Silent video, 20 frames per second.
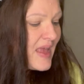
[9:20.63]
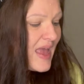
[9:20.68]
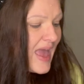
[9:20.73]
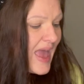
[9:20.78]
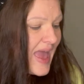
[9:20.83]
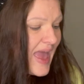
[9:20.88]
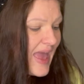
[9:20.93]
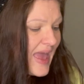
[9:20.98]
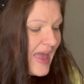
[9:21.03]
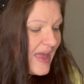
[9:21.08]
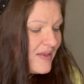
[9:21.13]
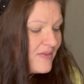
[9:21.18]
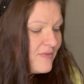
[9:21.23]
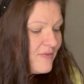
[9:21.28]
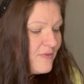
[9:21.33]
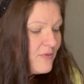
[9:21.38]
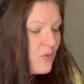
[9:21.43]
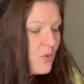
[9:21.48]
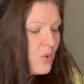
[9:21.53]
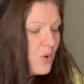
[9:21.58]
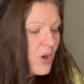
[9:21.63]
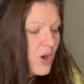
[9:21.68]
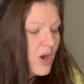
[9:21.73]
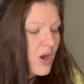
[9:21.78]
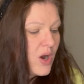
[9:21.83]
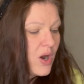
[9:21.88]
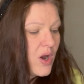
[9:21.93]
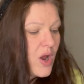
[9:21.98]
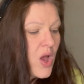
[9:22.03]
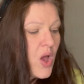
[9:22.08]
And
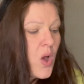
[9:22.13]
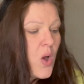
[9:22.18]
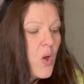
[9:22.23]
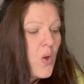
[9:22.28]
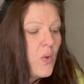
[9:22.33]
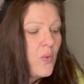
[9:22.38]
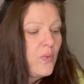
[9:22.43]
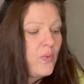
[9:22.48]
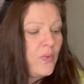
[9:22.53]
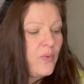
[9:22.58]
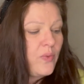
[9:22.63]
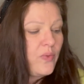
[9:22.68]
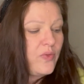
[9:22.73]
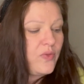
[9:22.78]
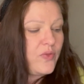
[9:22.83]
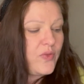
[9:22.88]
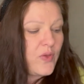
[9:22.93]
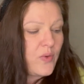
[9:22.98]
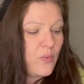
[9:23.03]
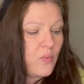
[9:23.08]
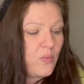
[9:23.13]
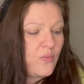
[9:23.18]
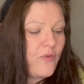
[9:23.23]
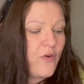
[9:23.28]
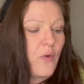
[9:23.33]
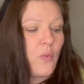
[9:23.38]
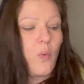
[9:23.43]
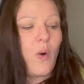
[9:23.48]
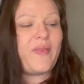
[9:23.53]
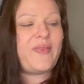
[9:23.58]
for
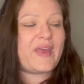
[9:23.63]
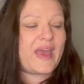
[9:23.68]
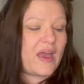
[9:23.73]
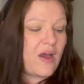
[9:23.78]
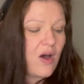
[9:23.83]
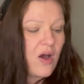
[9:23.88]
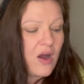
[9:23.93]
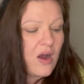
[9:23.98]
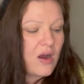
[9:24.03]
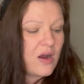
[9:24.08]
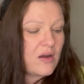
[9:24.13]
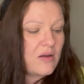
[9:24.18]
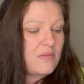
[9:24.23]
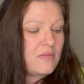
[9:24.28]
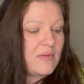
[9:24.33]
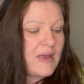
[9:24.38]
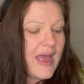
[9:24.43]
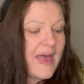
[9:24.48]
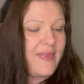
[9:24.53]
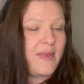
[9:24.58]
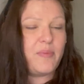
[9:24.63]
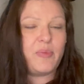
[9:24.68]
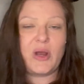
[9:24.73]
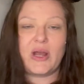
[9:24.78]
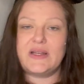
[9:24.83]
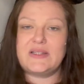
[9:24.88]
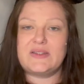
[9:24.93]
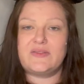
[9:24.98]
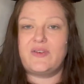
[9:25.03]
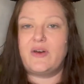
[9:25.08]
what they are and the
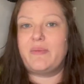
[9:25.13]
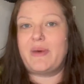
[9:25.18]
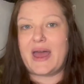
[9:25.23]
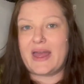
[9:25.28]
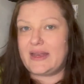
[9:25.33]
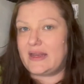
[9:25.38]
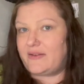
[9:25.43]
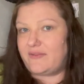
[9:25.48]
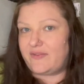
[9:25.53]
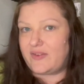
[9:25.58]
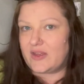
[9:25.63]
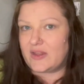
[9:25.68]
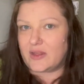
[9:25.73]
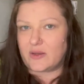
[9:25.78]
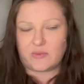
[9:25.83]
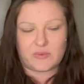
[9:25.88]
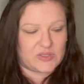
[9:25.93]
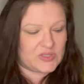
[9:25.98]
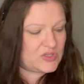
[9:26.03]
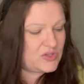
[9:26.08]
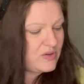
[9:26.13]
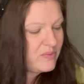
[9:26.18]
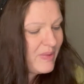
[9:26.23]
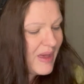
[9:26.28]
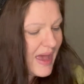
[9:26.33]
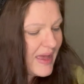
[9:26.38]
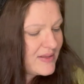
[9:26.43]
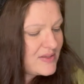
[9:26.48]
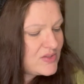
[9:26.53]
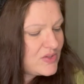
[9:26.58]
price of them, I didn't feel it was too
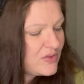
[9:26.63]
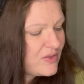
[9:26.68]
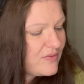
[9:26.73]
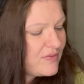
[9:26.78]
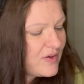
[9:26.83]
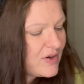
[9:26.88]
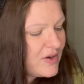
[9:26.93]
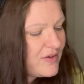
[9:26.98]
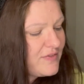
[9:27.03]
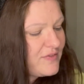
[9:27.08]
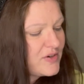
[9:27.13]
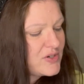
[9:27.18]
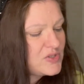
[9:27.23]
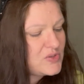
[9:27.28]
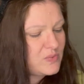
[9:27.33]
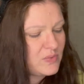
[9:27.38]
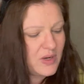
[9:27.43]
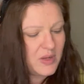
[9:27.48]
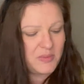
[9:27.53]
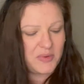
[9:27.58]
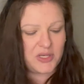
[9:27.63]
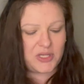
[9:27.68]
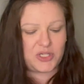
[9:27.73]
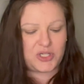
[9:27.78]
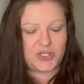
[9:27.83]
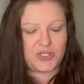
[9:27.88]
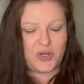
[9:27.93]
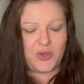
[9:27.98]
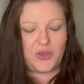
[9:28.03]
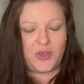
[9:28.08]
bad. So the very first one I'm going to
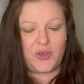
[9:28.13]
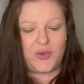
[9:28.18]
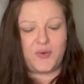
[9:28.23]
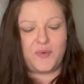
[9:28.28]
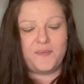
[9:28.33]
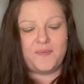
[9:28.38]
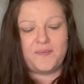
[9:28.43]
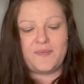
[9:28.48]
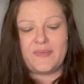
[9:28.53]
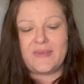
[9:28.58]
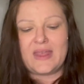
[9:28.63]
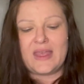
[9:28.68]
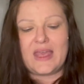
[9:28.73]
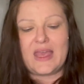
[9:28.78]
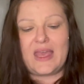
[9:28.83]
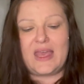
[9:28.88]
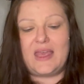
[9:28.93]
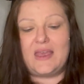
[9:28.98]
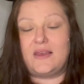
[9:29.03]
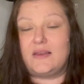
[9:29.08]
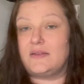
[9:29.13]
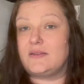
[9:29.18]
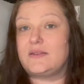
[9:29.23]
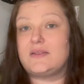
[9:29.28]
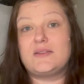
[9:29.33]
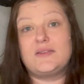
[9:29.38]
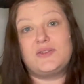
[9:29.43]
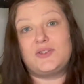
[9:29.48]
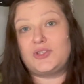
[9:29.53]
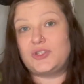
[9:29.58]
show you
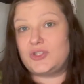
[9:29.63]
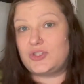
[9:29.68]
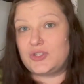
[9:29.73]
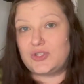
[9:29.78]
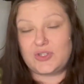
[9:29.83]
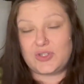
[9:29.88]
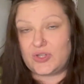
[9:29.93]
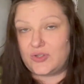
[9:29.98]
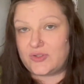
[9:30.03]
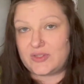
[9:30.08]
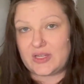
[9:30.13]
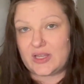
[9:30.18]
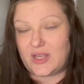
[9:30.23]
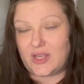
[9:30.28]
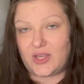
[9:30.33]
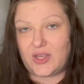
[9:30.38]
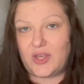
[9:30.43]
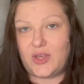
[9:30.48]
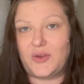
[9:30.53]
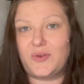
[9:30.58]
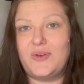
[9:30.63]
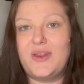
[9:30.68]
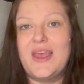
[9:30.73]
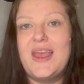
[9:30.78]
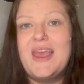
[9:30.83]
is too stinking cute.